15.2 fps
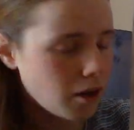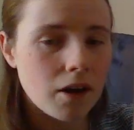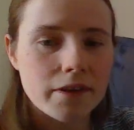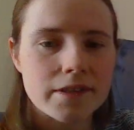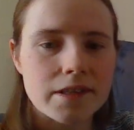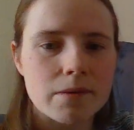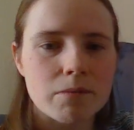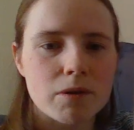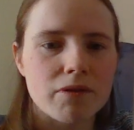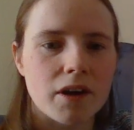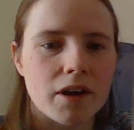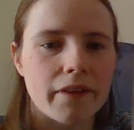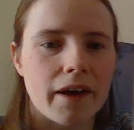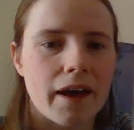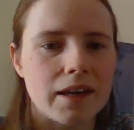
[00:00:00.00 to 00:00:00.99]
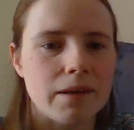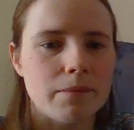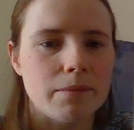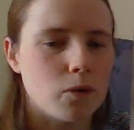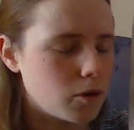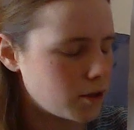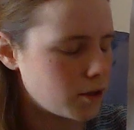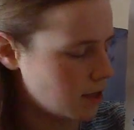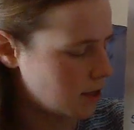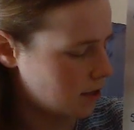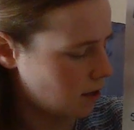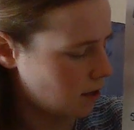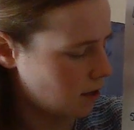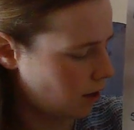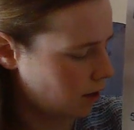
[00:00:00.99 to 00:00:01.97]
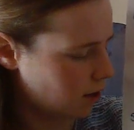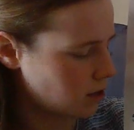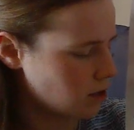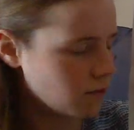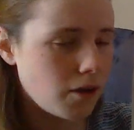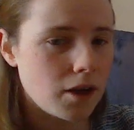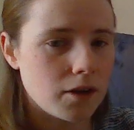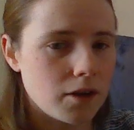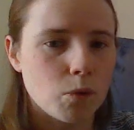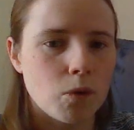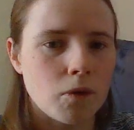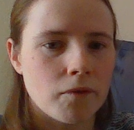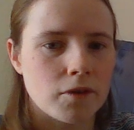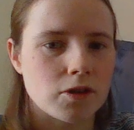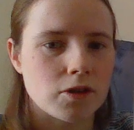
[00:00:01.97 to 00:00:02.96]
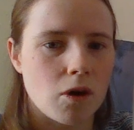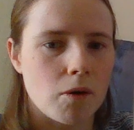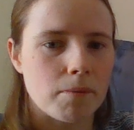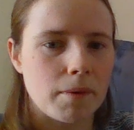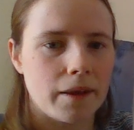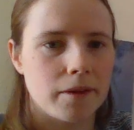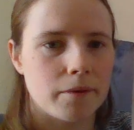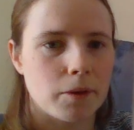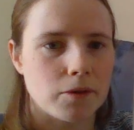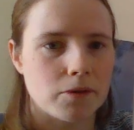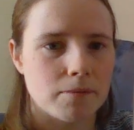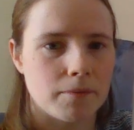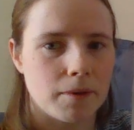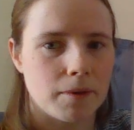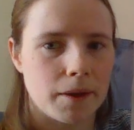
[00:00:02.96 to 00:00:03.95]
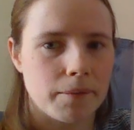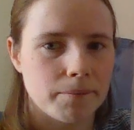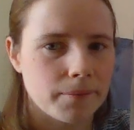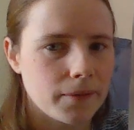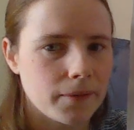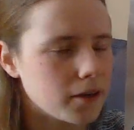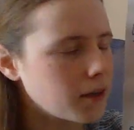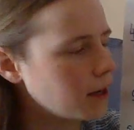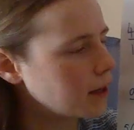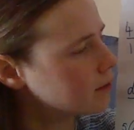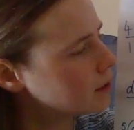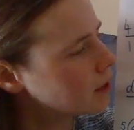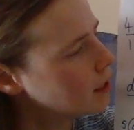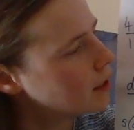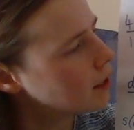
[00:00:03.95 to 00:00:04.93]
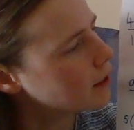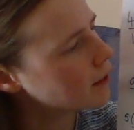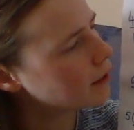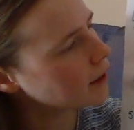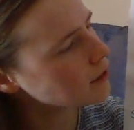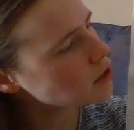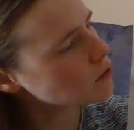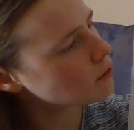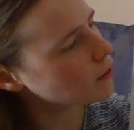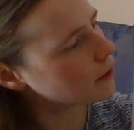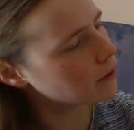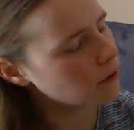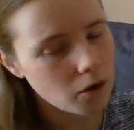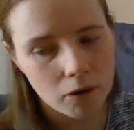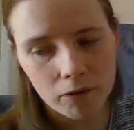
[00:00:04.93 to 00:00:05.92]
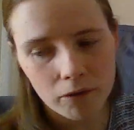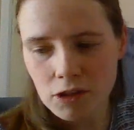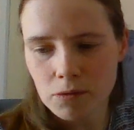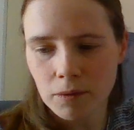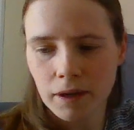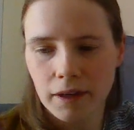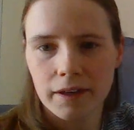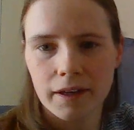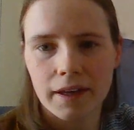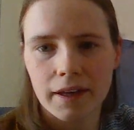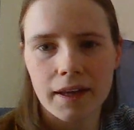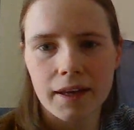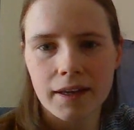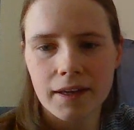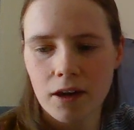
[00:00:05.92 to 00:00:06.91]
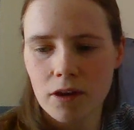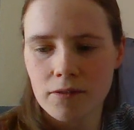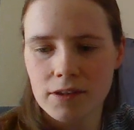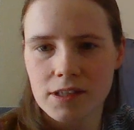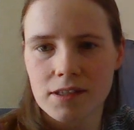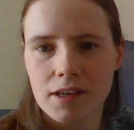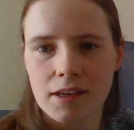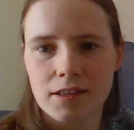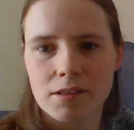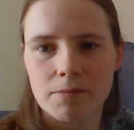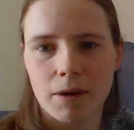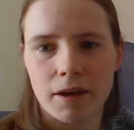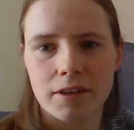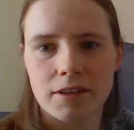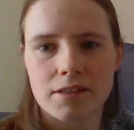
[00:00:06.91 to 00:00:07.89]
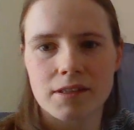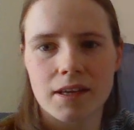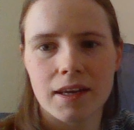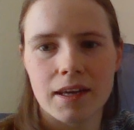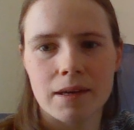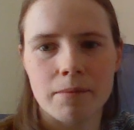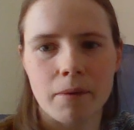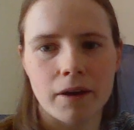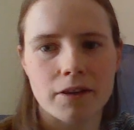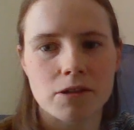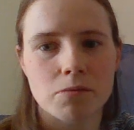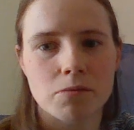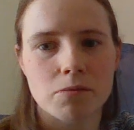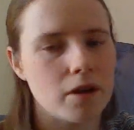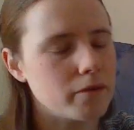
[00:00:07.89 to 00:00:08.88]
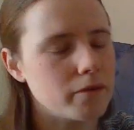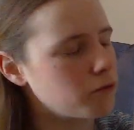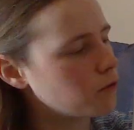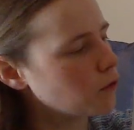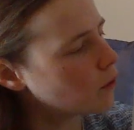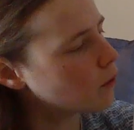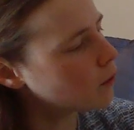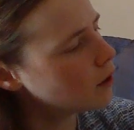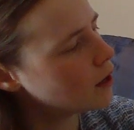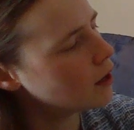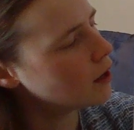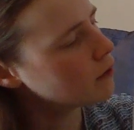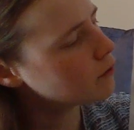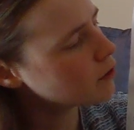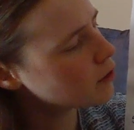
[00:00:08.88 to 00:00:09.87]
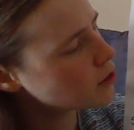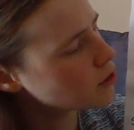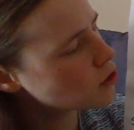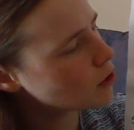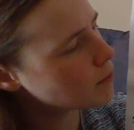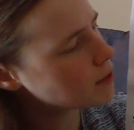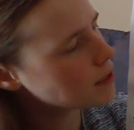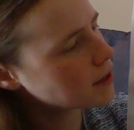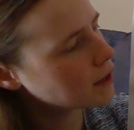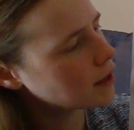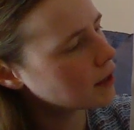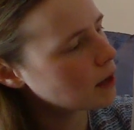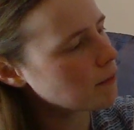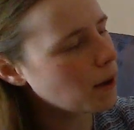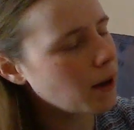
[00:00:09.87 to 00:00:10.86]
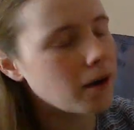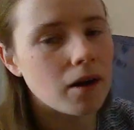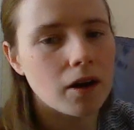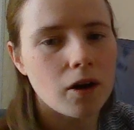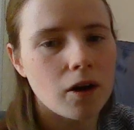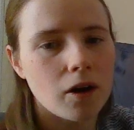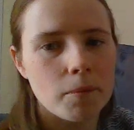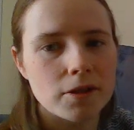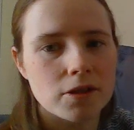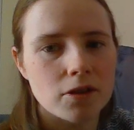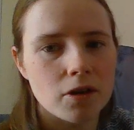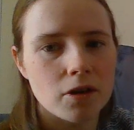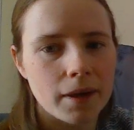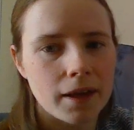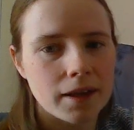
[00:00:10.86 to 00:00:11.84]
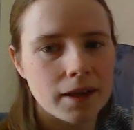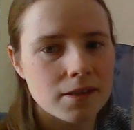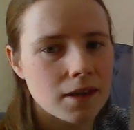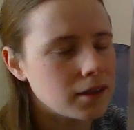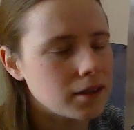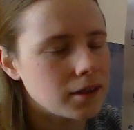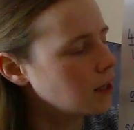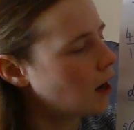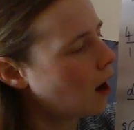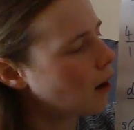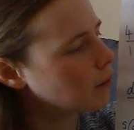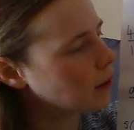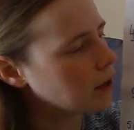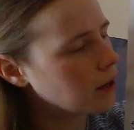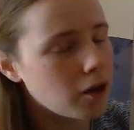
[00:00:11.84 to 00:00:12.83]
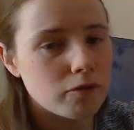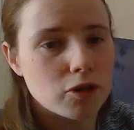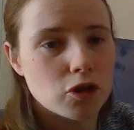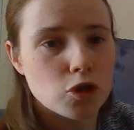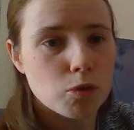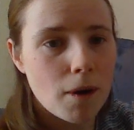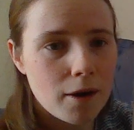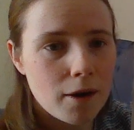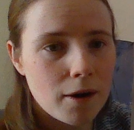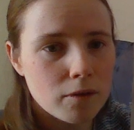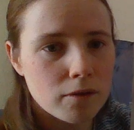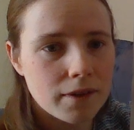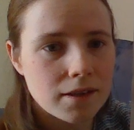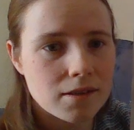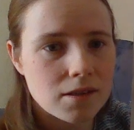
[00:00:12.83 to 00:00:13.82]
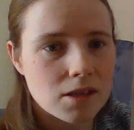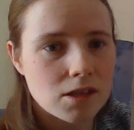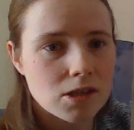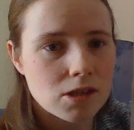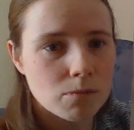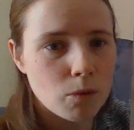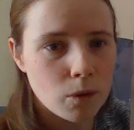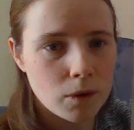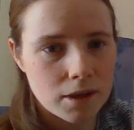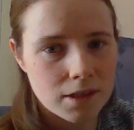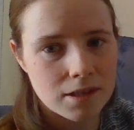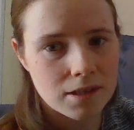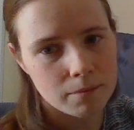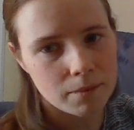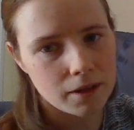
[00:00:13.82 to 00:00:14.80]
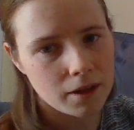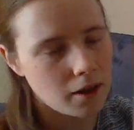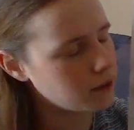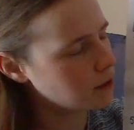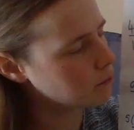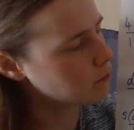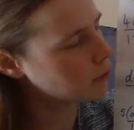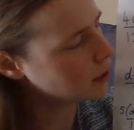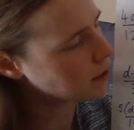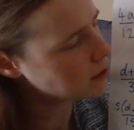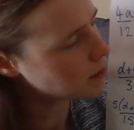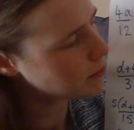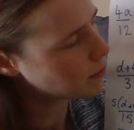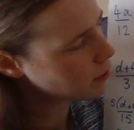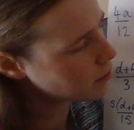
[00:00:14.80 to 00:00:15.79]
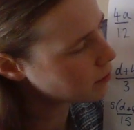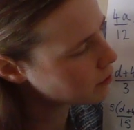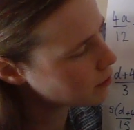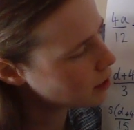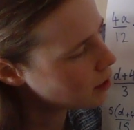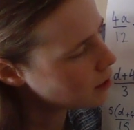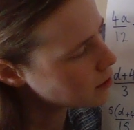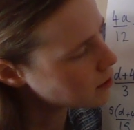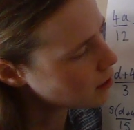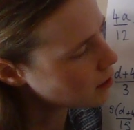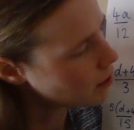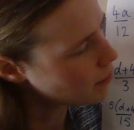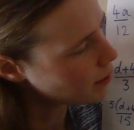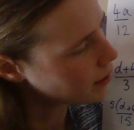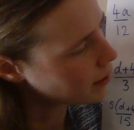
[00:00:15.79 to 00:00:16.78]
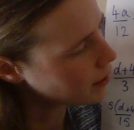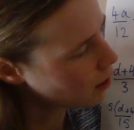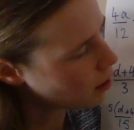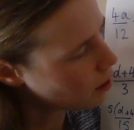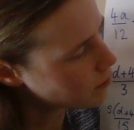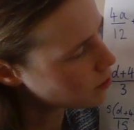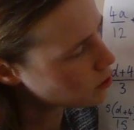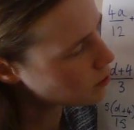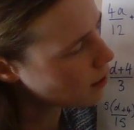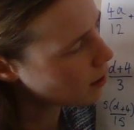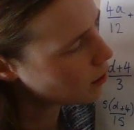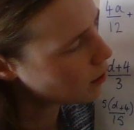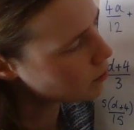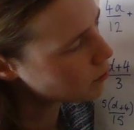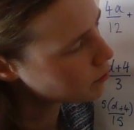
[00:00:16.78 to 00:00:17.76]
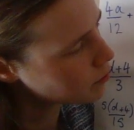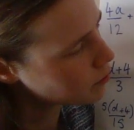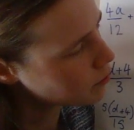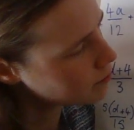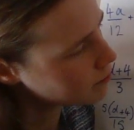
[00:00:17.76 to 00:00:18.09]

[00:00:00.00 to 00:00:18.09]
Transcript: Can't simplify that anymore because there's nothing I can divide all of the top and the bottom by. Okay, next one, orange one, e over 6 minus e minus 1 over 4. First job is thinking about a common denominator. I'm going to go for 12. That's the smallest number that I can put into both. So I'm making it over 12.